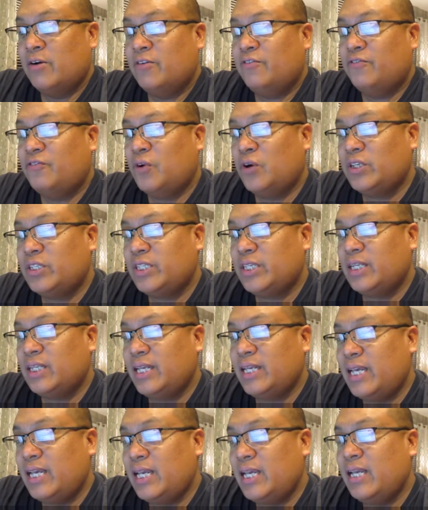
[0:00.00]

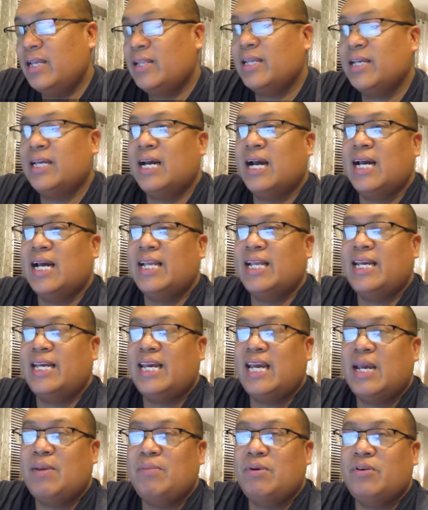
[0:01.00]
Fortunately, the guy that
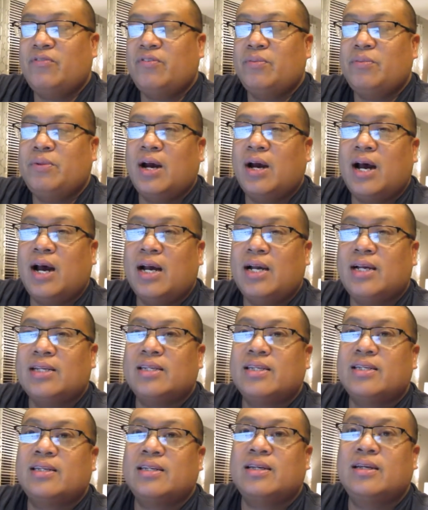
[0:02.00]
came here from
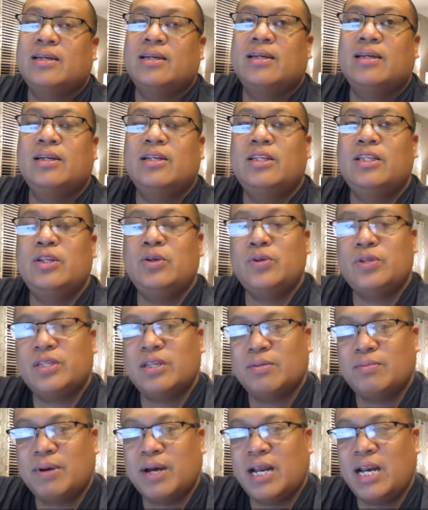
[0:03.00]
Cox knew
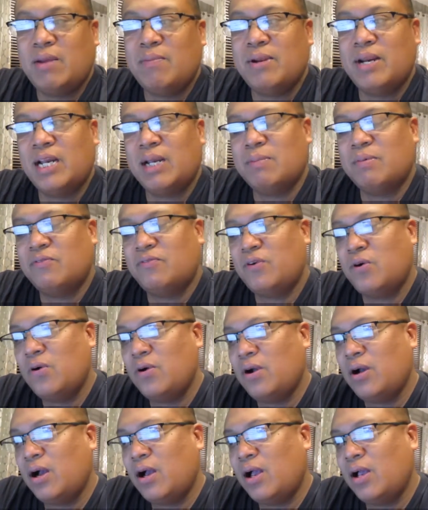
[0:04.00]
somebody, made a couple
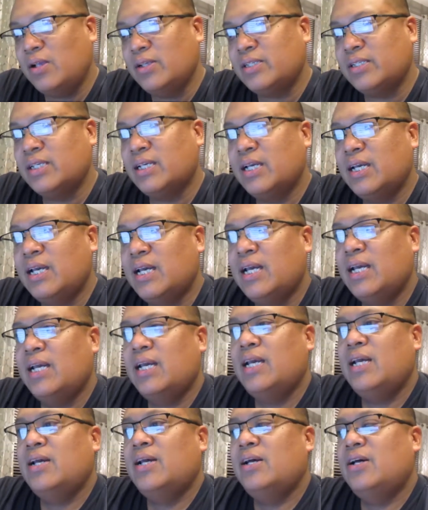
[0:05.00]
phone calls,
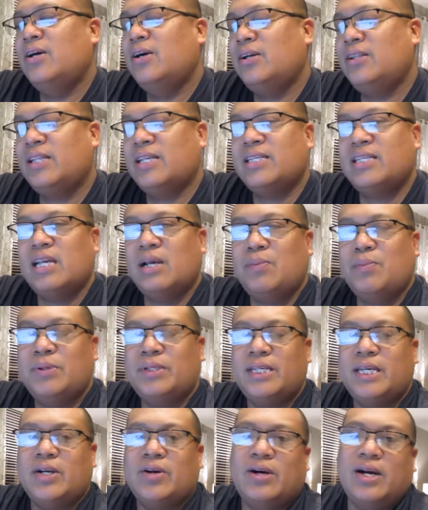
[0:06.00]
hooked us up
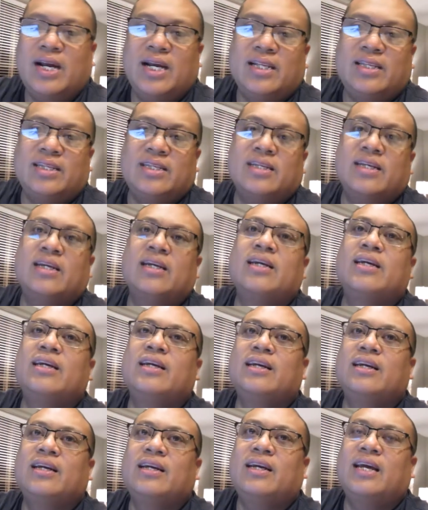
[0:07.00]
with the internet,
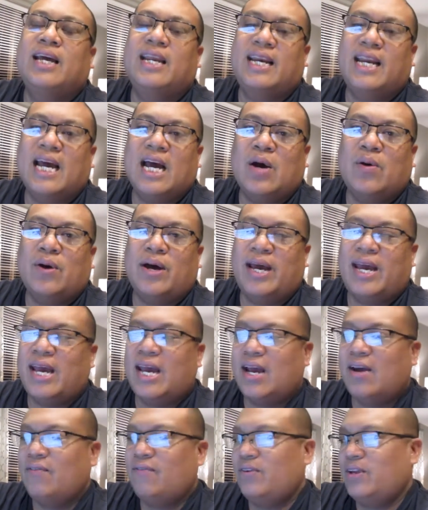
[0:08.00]
and now I
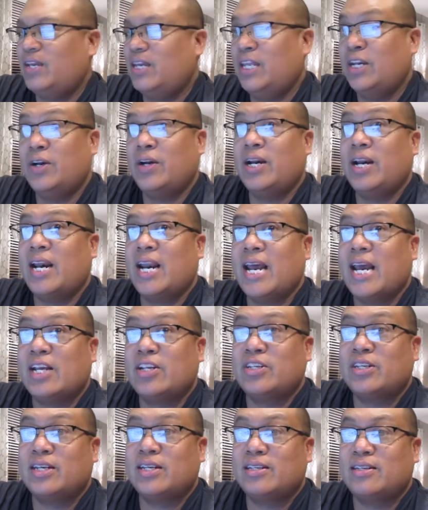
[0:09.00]
have internet
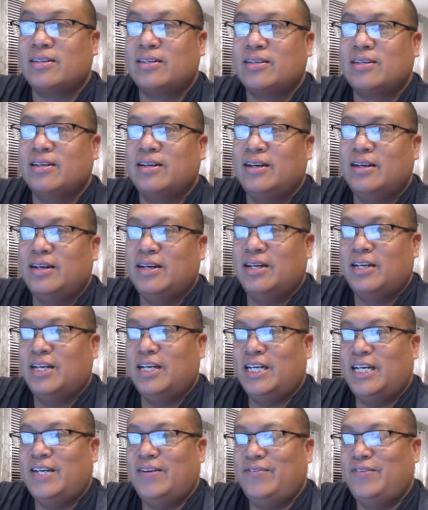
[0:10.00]
access.
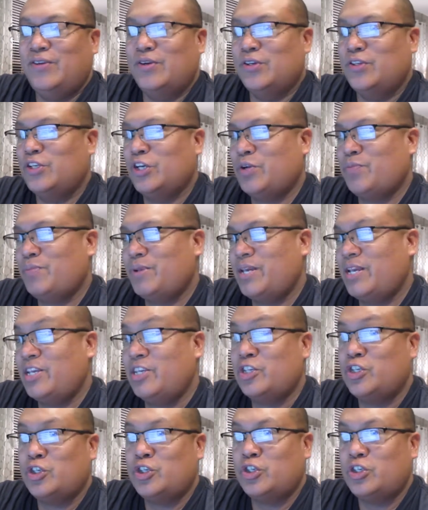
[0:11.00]
Even though it took
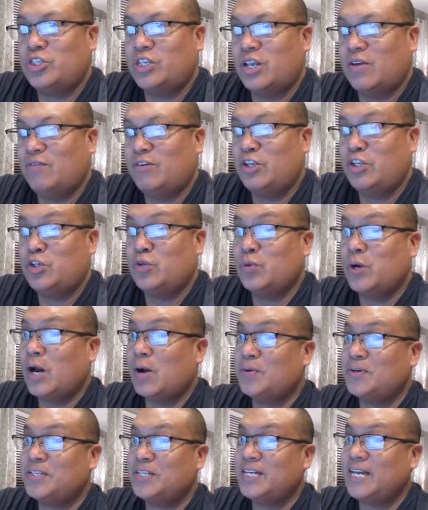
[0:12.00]
me seventy-two
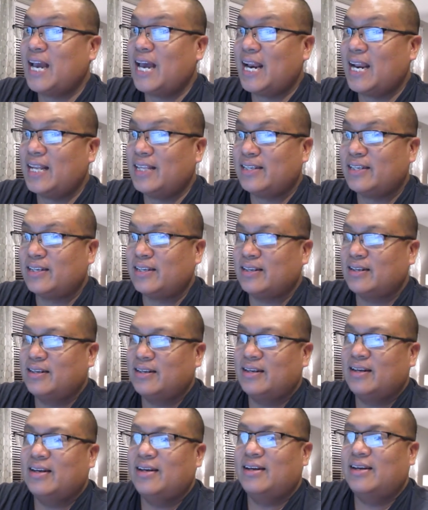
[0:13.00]
hours to get it,
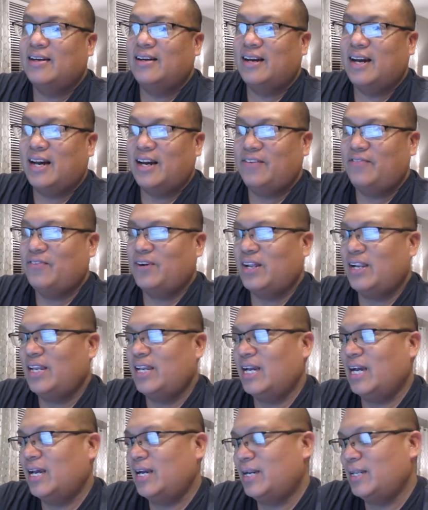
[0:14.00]
I
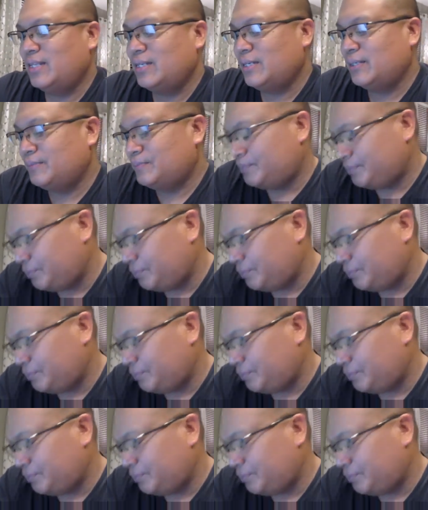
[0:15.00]
finally got it.